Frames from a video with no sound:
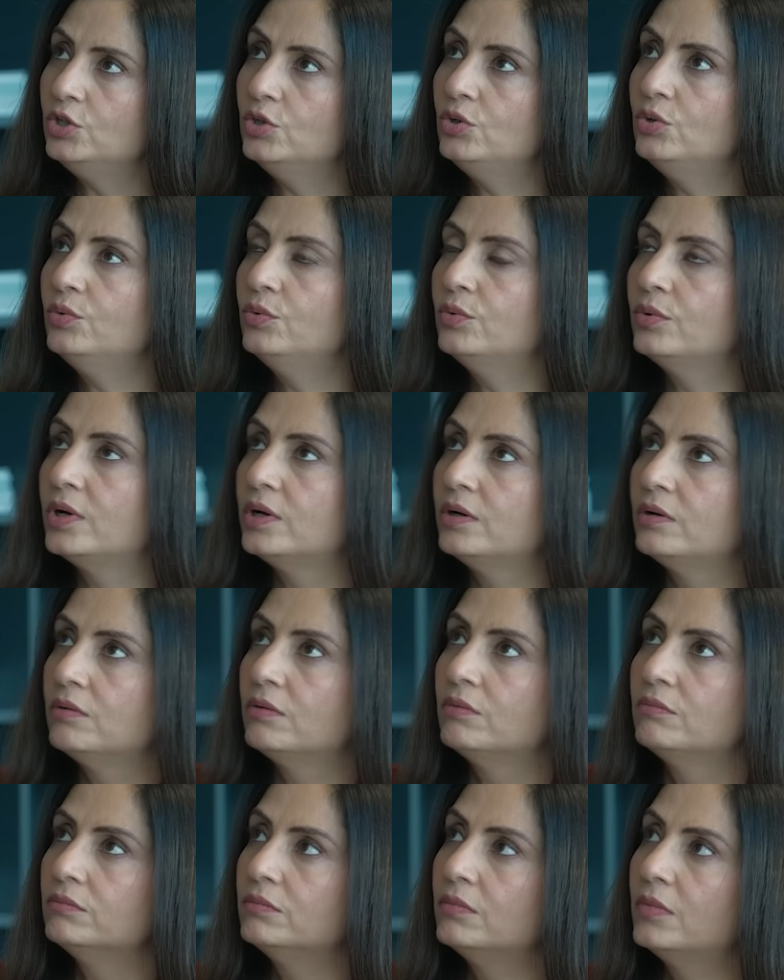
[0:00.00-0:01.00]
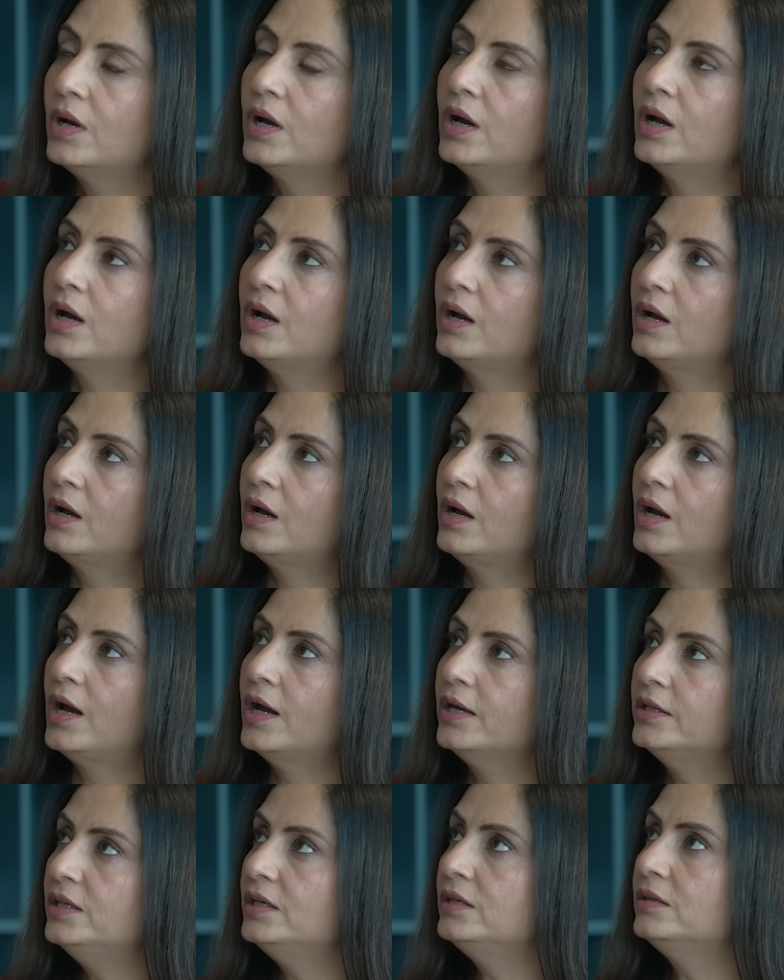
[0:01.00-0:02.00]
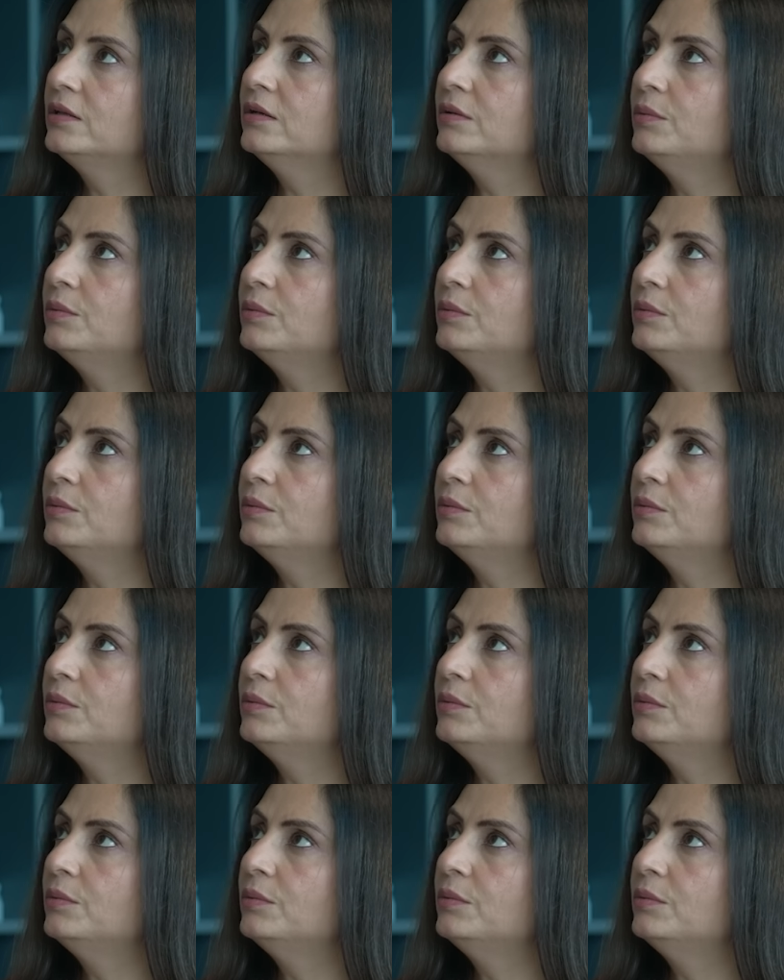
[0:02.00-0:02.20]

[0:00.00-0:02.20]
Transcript: you know um, i think